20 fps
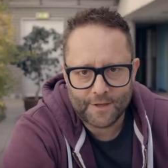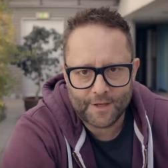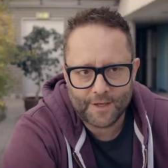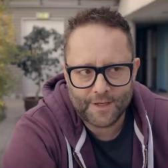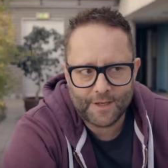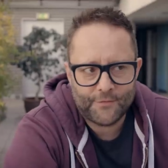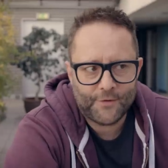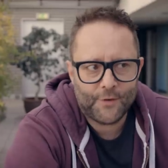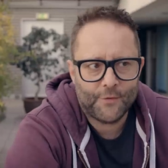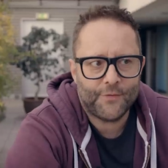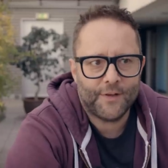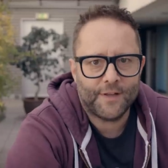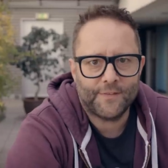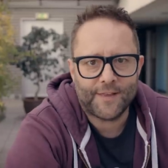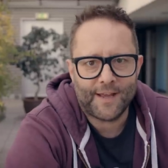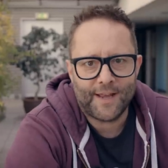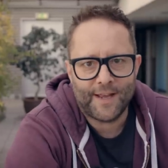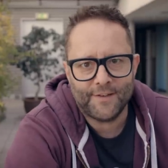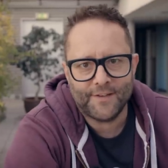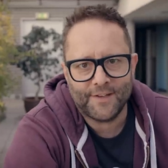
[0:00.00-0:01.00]
And if you
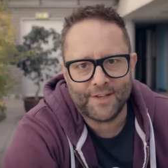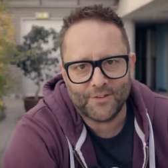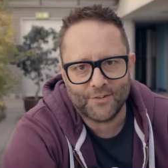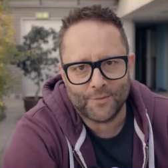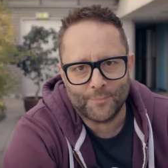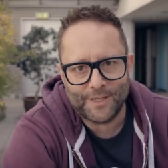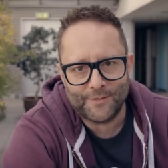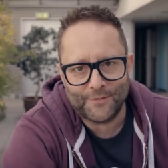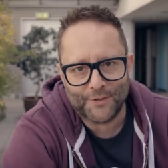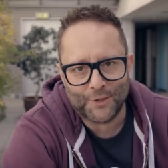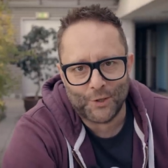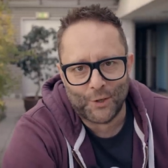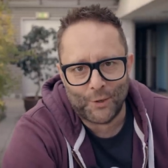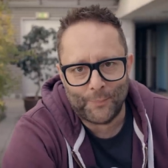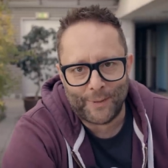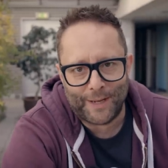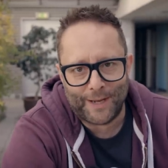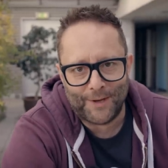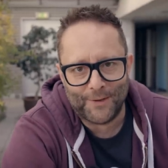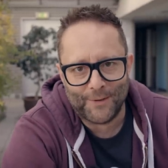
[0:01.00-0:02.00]
think that ending is a bit of a
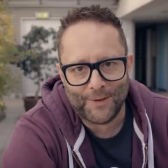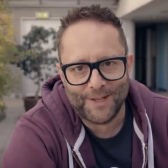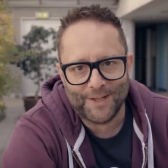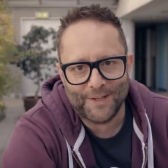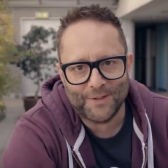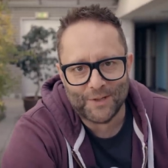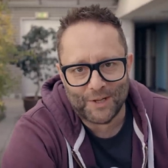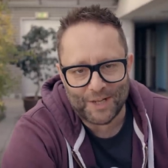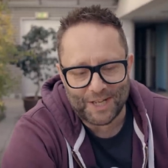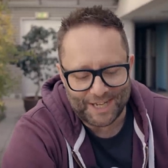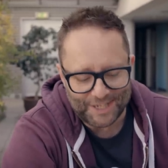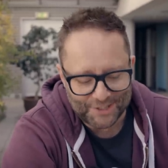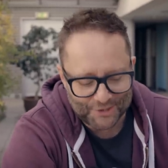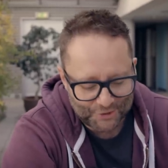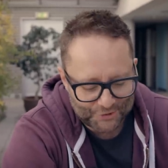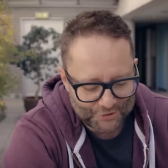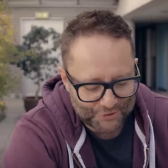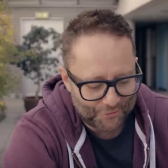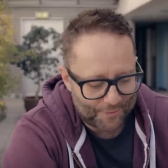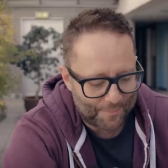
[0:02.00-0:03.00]
cop-out,
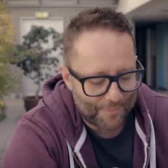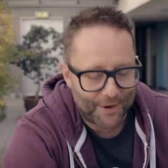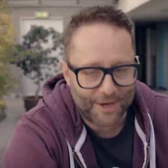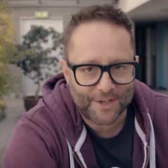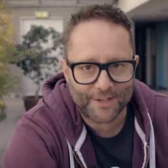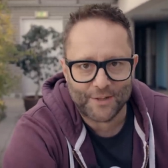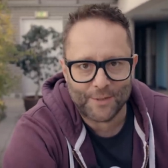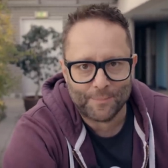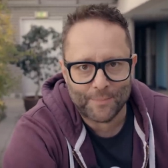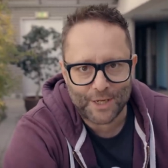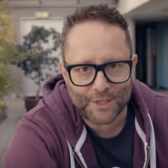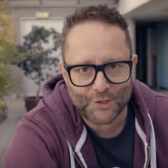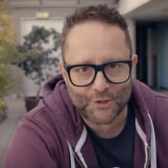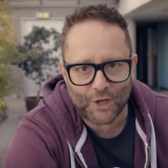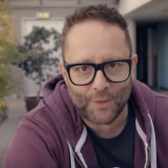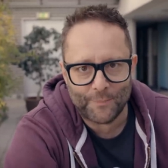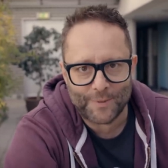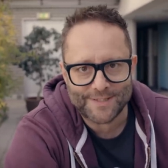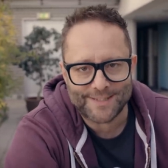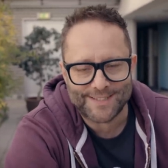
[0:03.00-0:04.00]
just a reminder that my
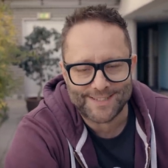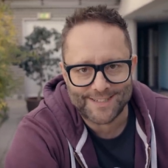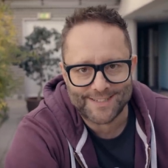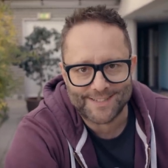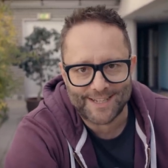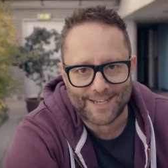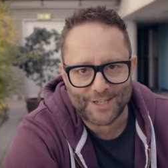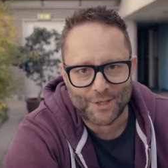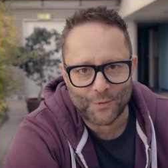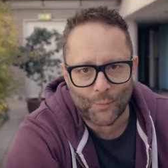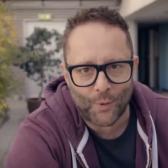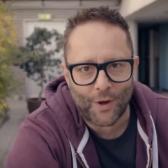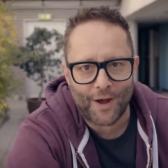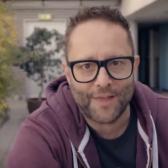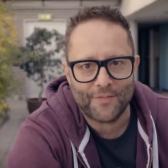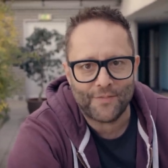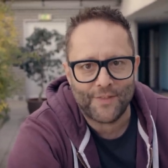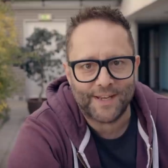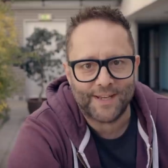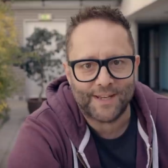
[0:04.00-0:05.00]
job isn't to tell you what
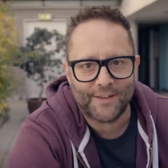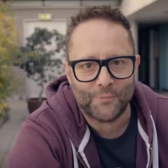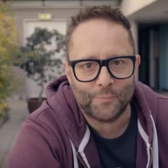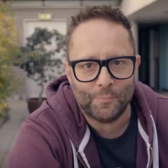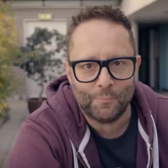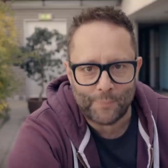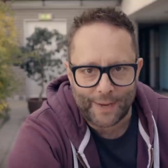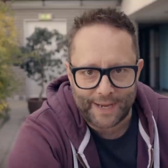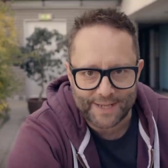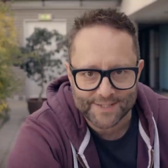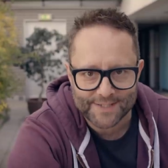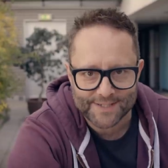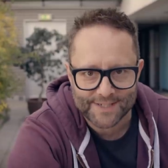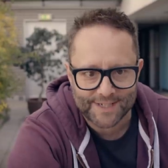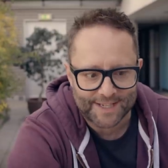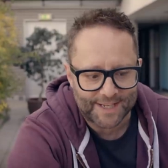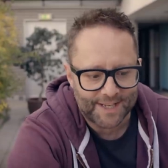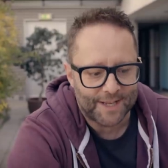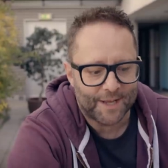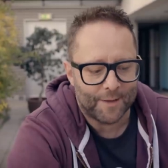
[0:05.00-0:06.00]
I think is
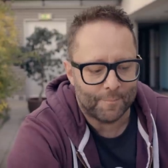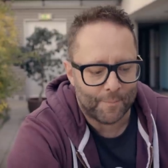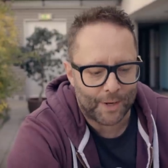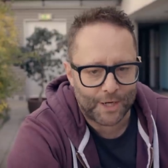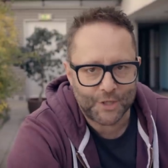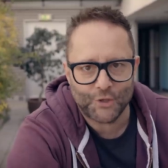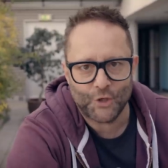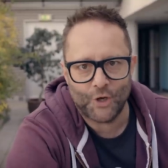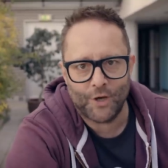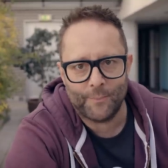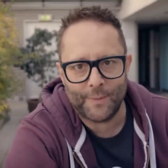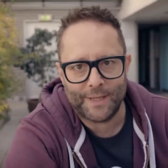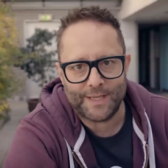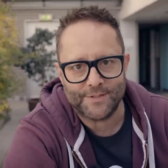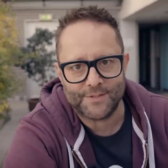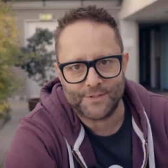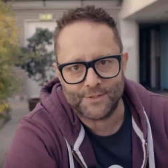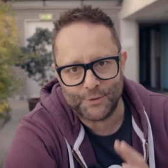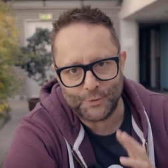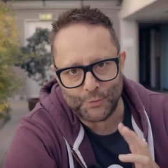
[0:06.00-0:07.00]
best. My job
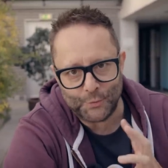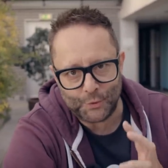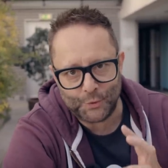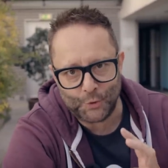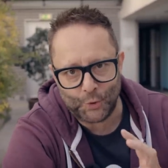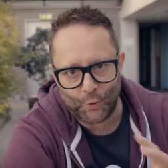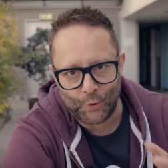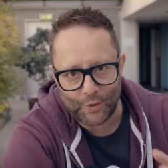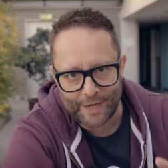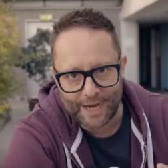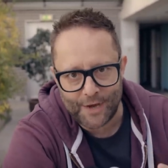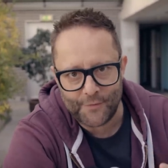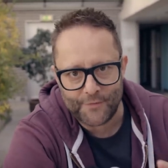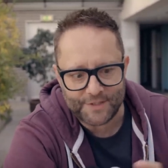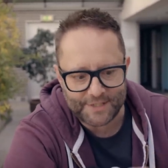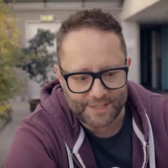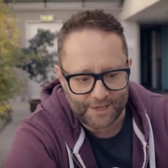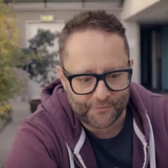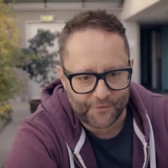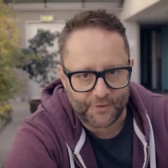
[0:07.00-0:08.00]
is to call out
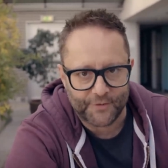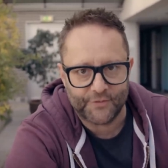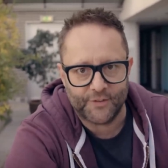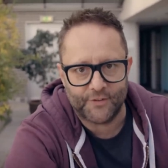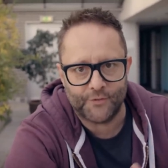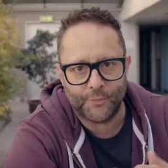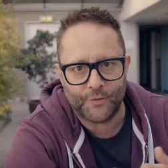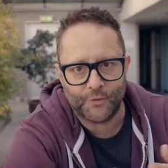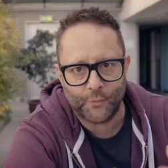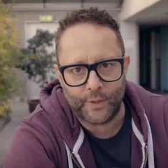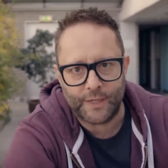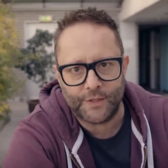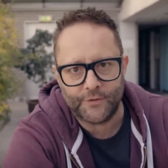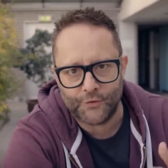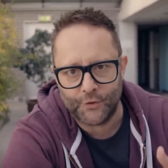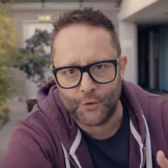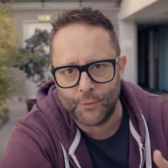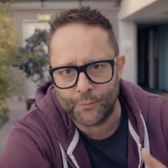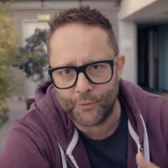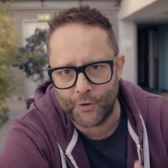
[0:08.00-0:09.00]
the differences between
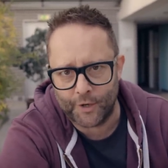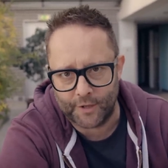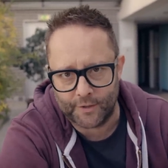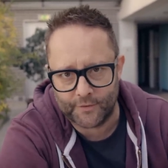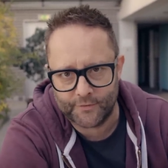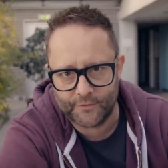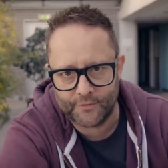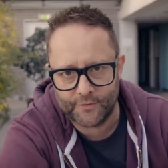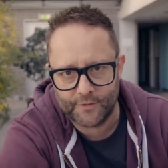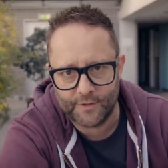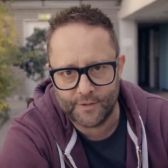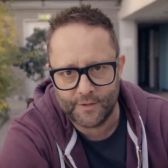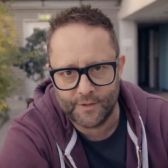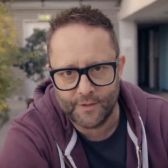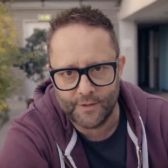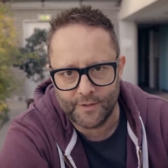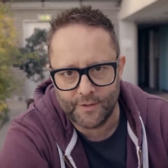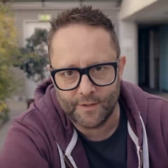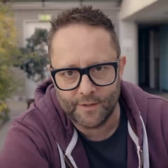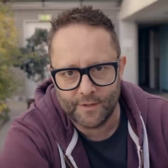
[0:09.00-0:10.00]
two products,
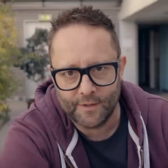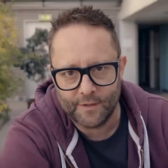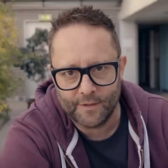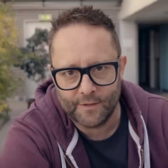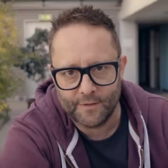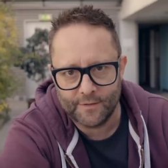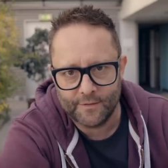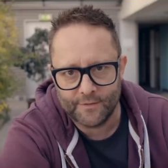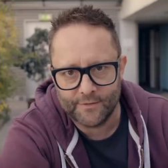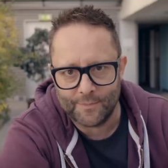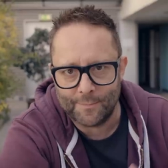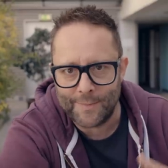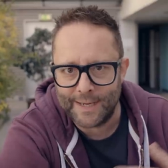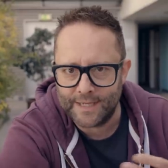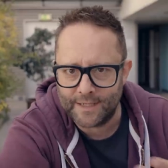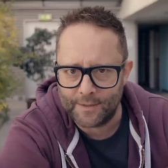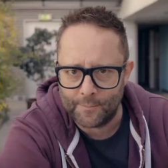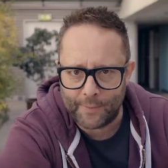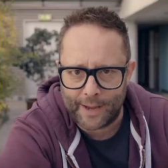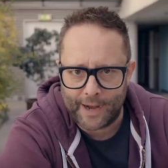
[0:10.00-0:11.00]
to
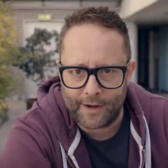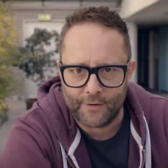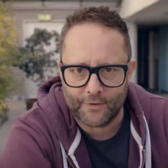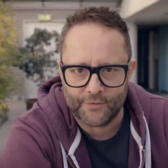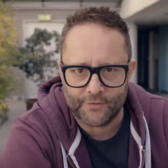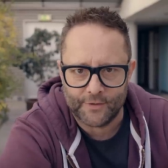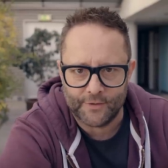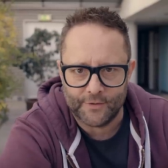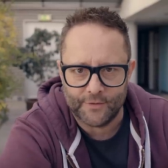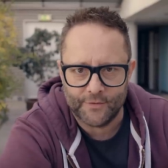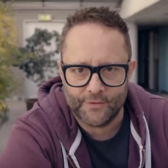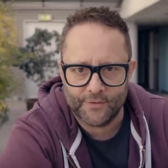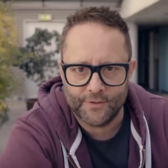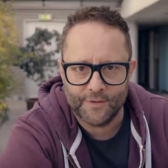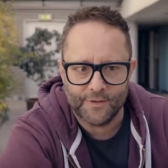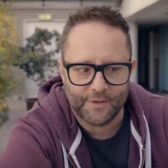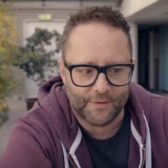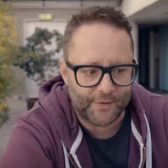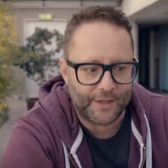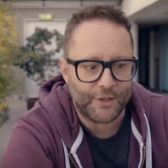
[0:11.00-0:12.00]
make
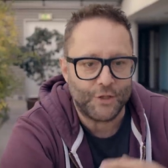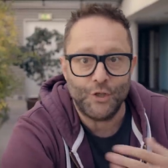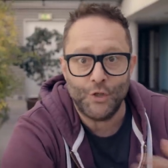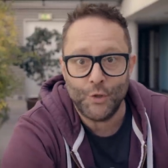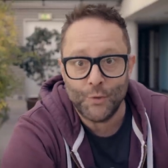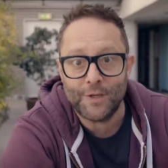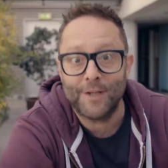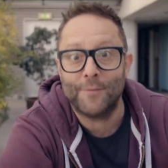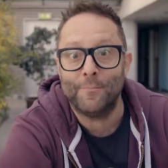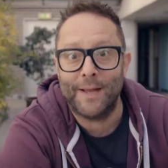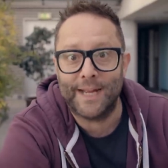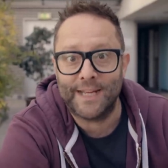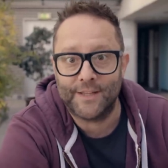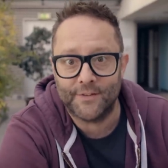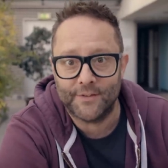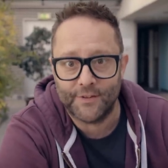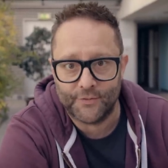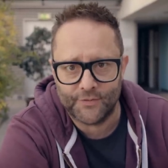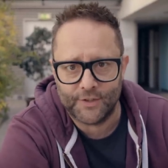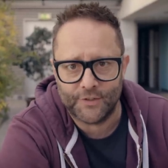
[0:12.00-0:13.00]
comparisons. Then you can make
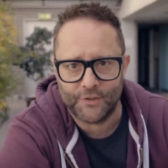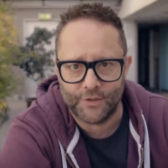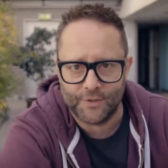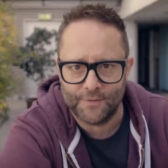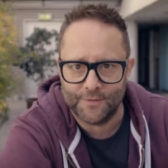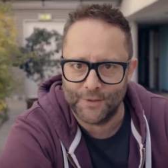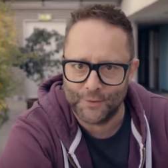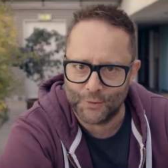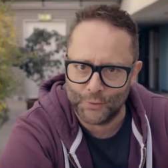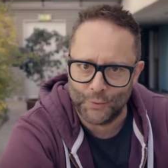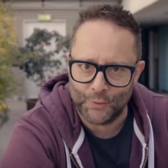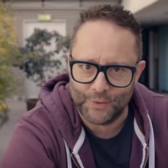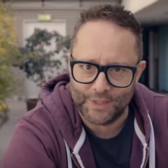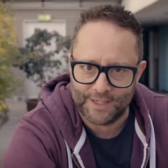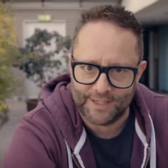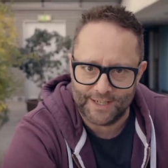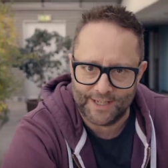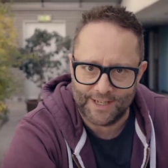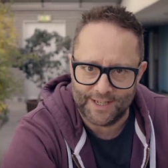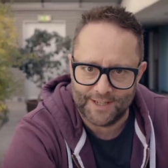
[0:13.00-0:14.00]
the decision
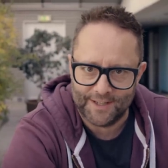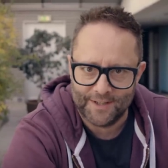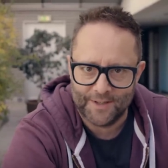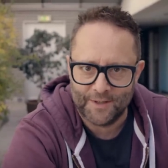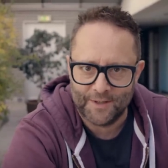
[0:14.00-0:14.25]
accordingly,